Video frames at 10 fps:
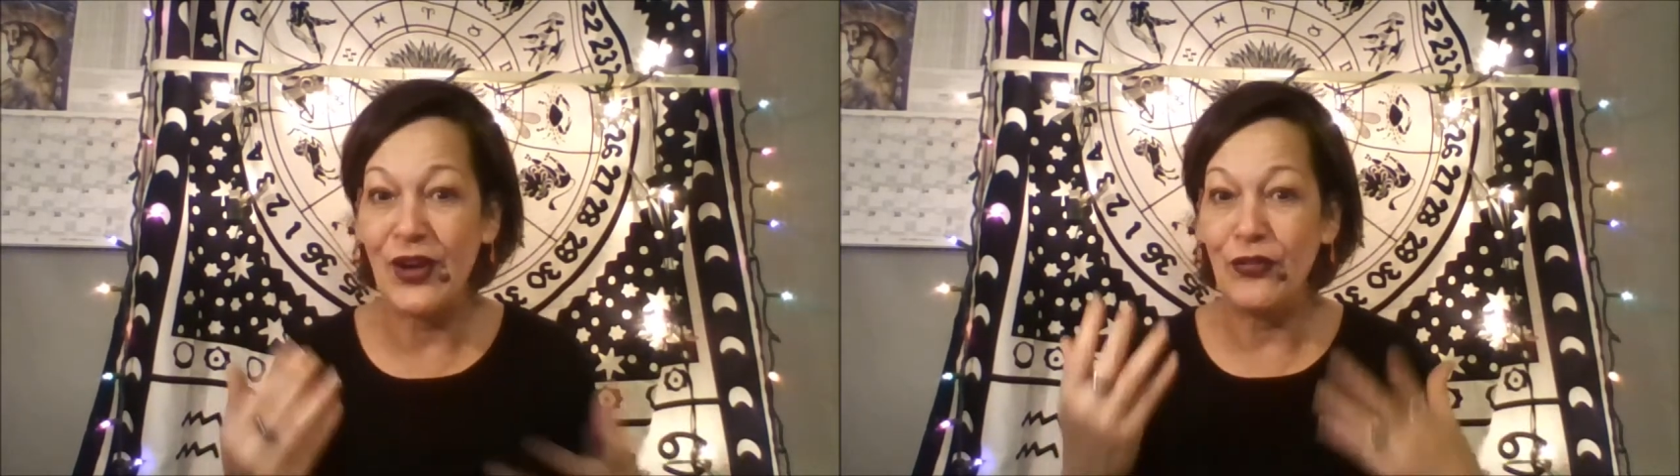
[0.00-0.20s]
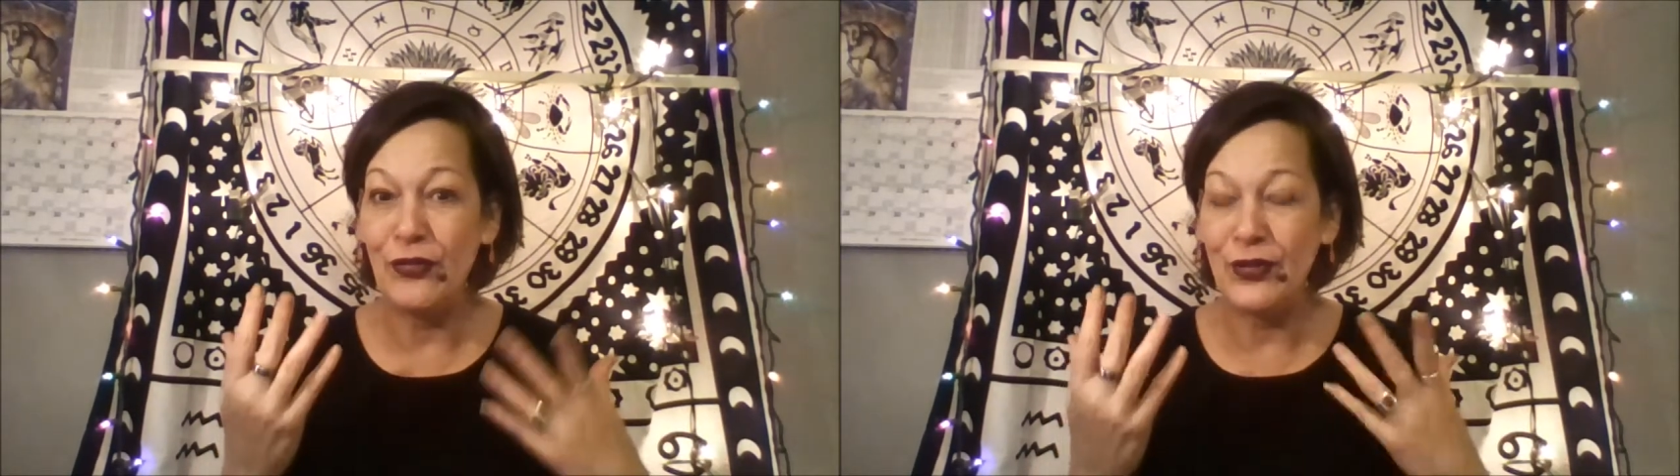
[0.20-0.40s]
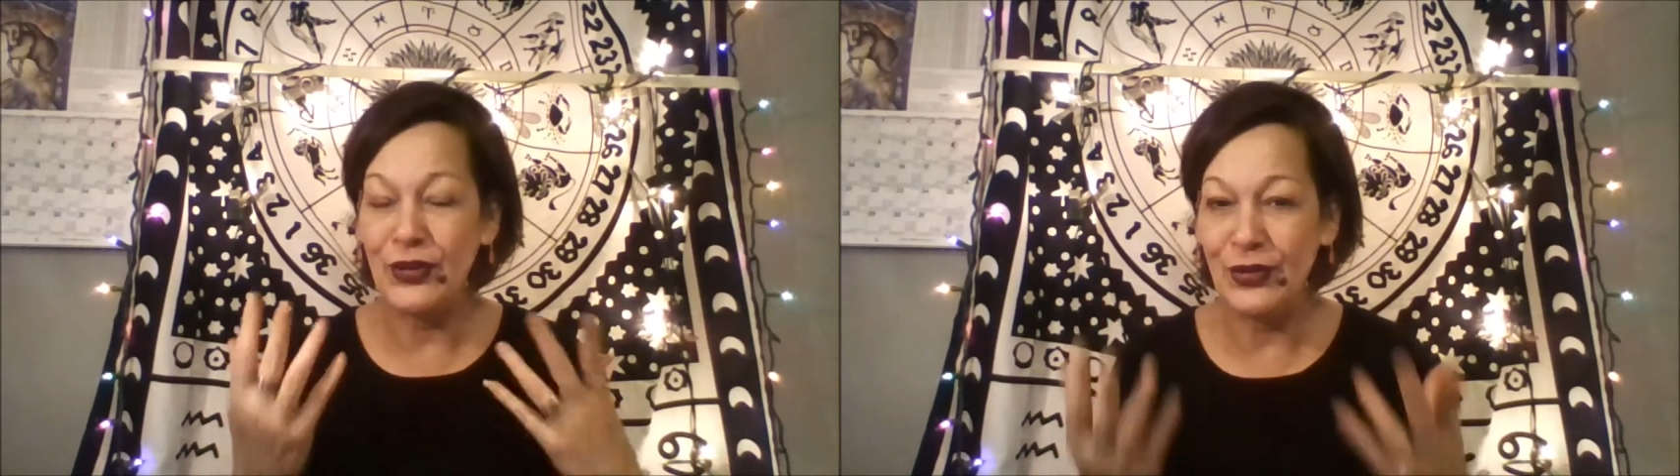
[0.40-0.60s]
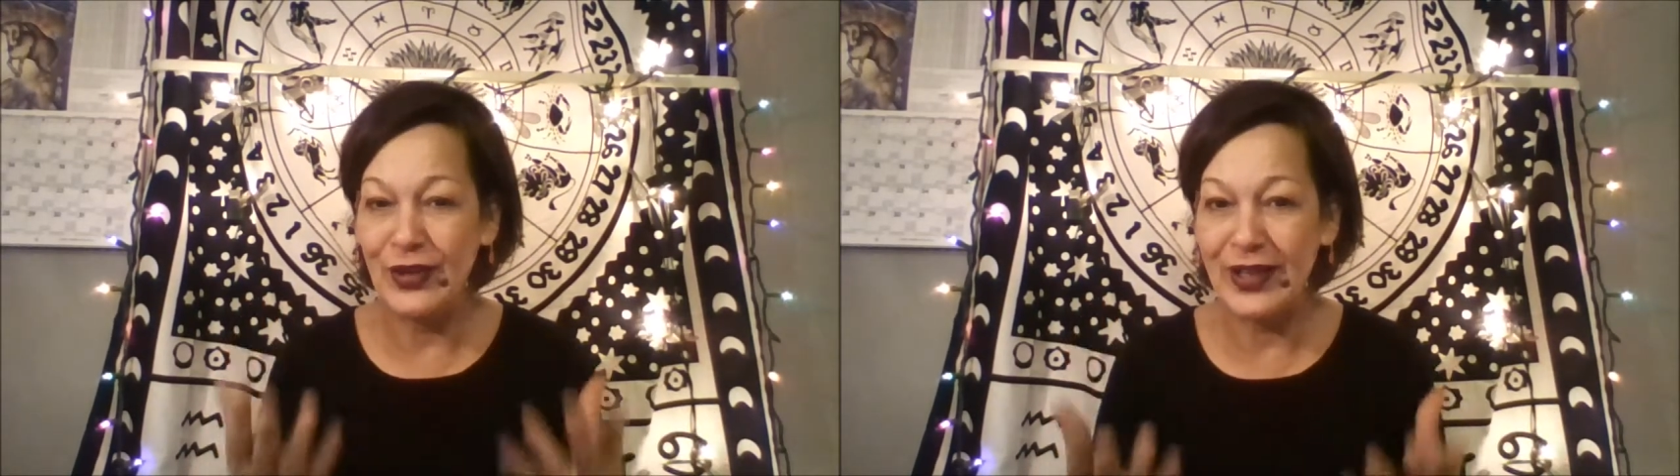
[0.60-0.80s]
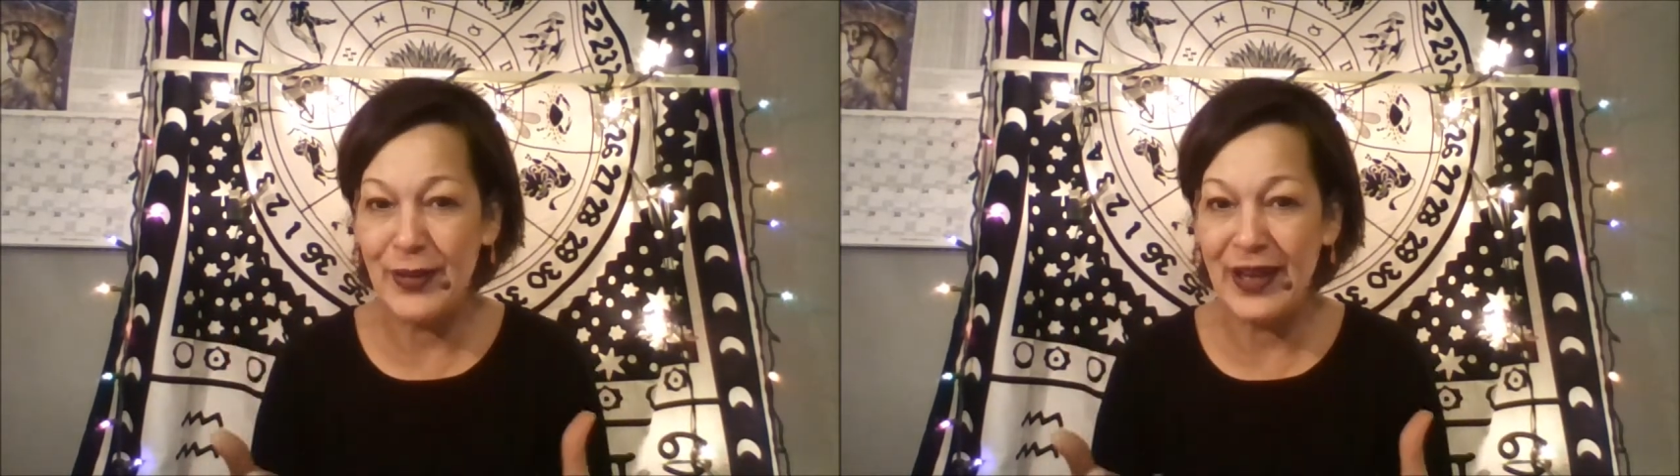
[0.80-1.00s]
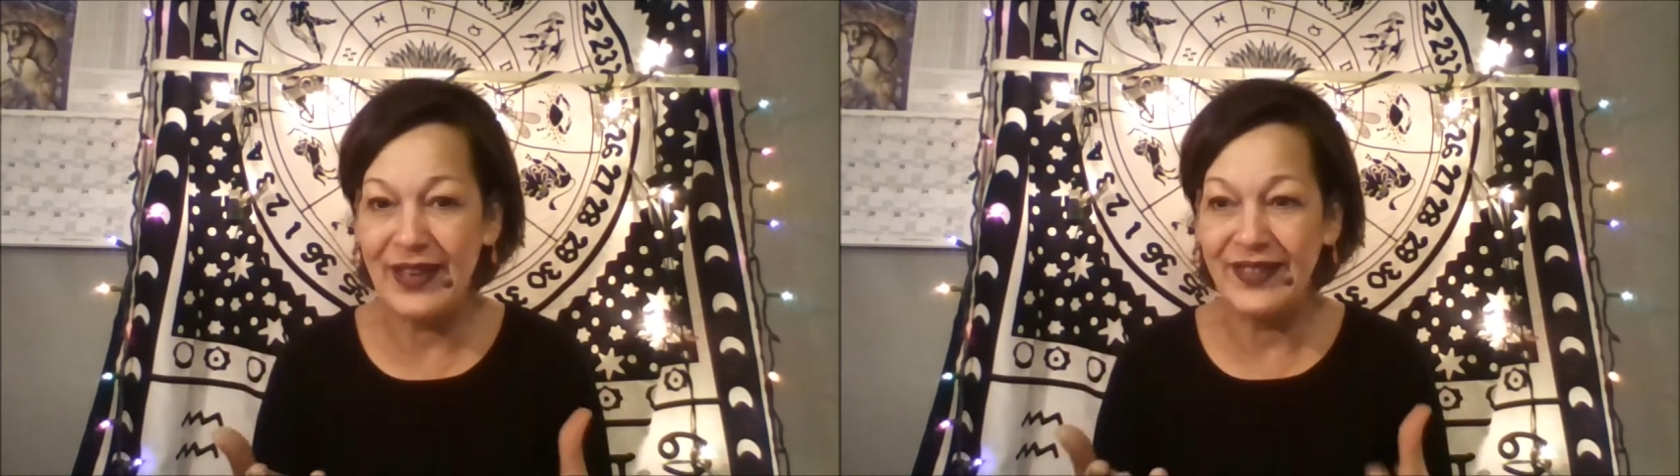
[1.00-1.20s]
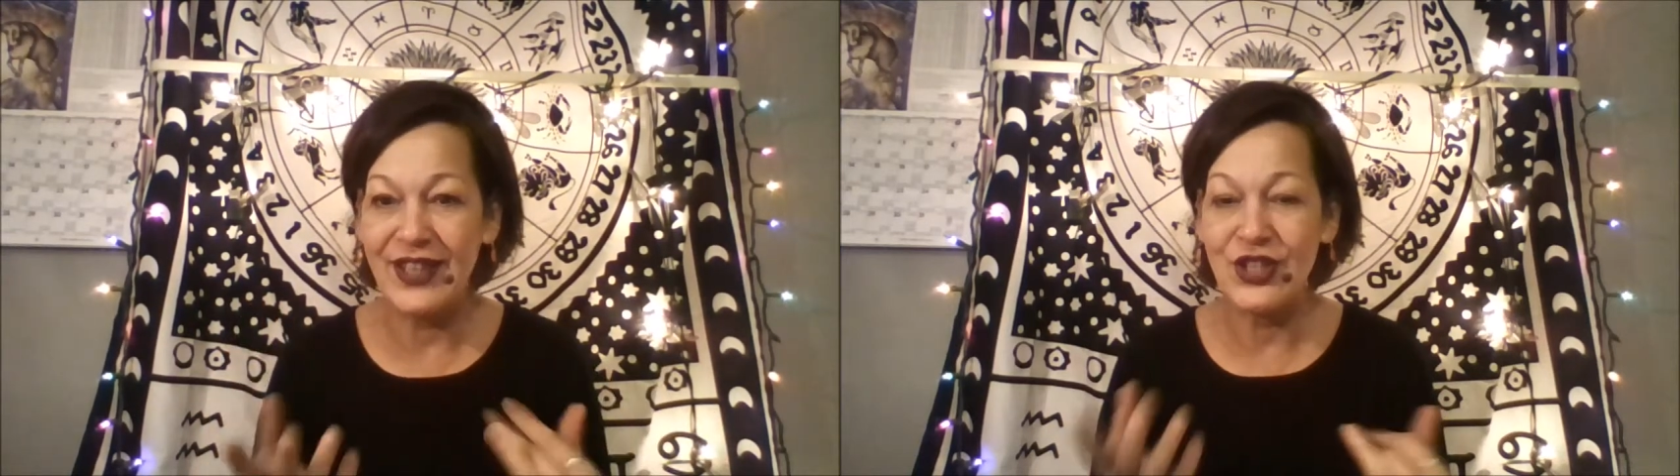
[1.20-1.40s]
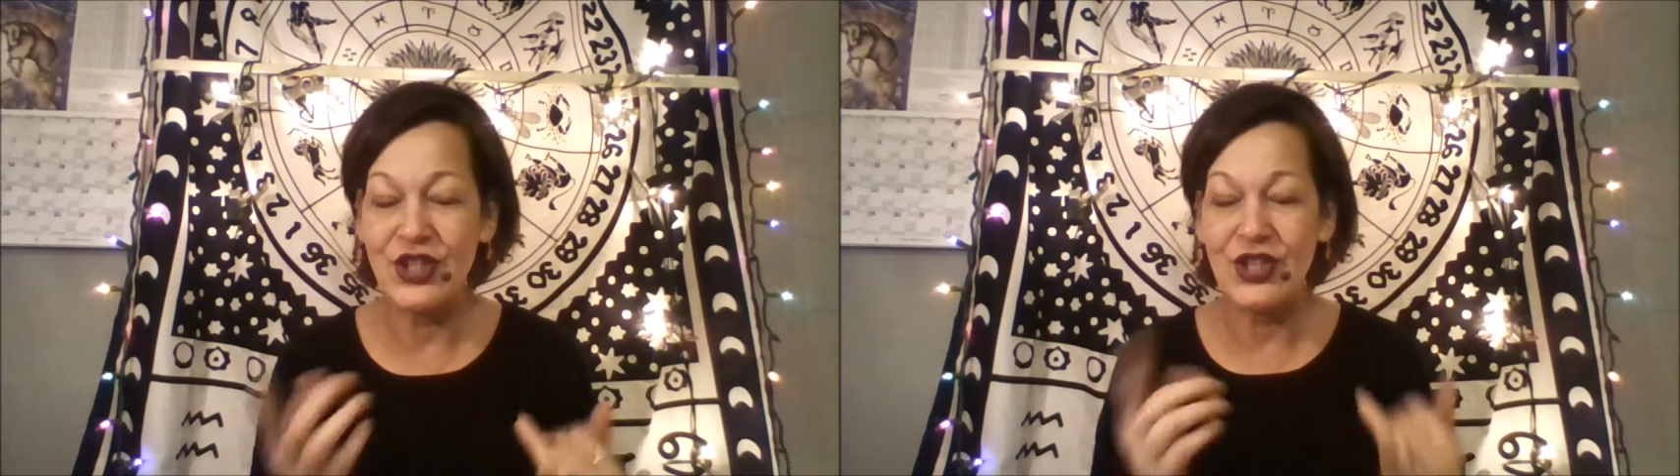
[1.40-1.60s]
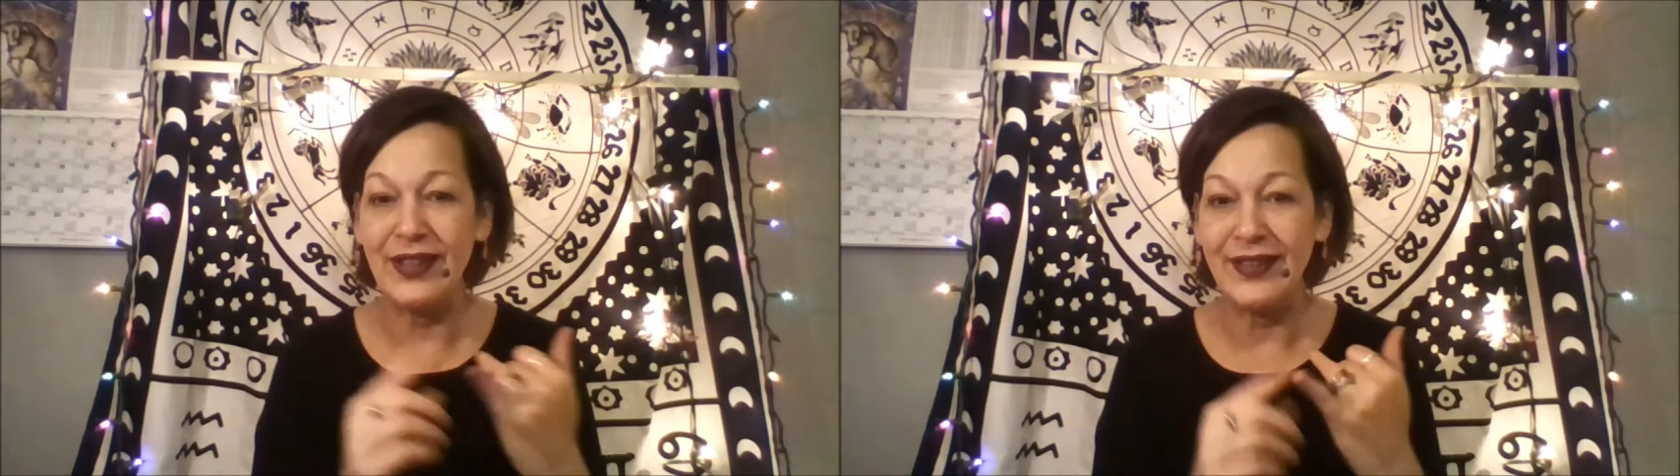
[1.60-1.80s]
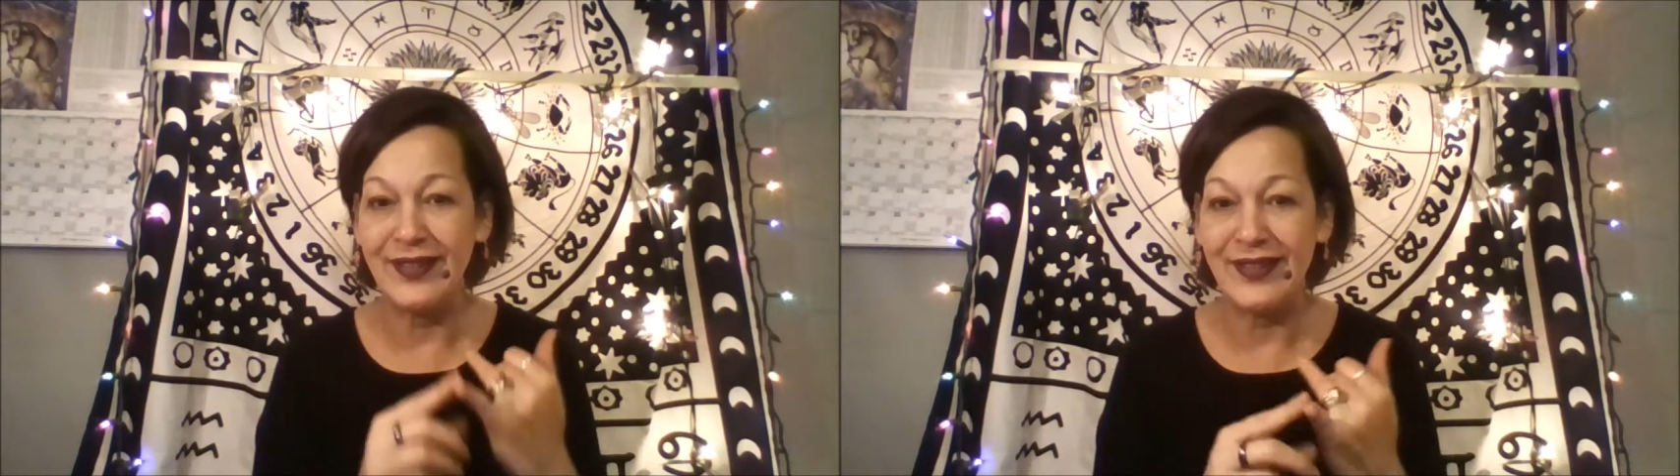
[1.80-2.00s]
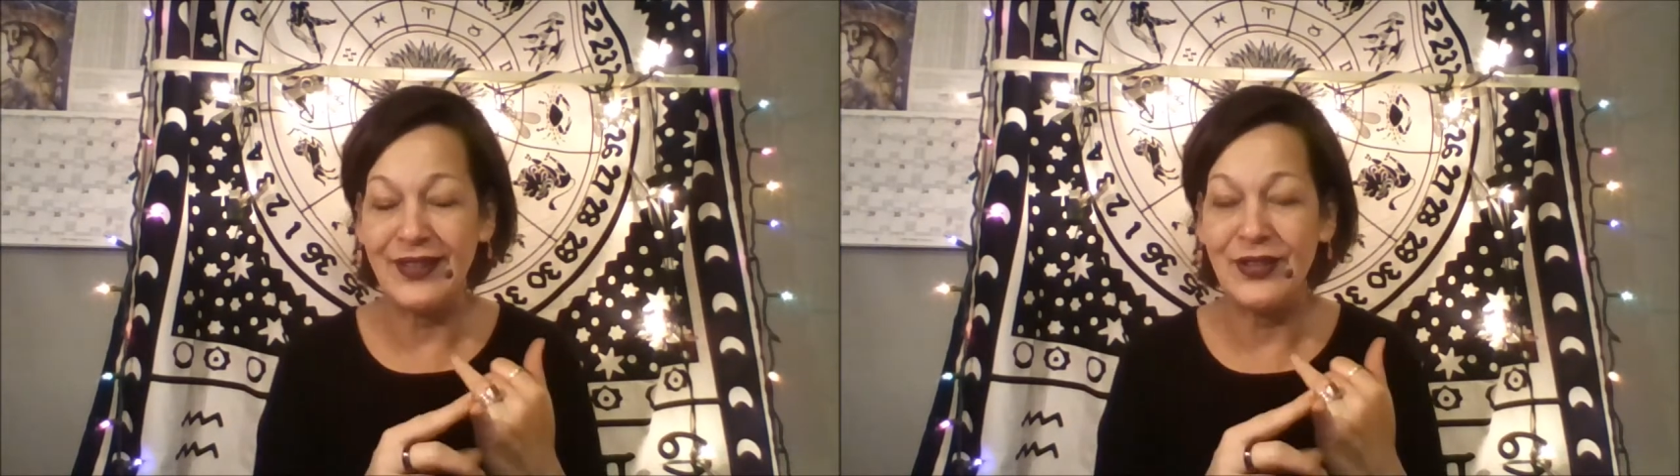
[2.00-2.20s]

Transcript: You need to pay attention, listen,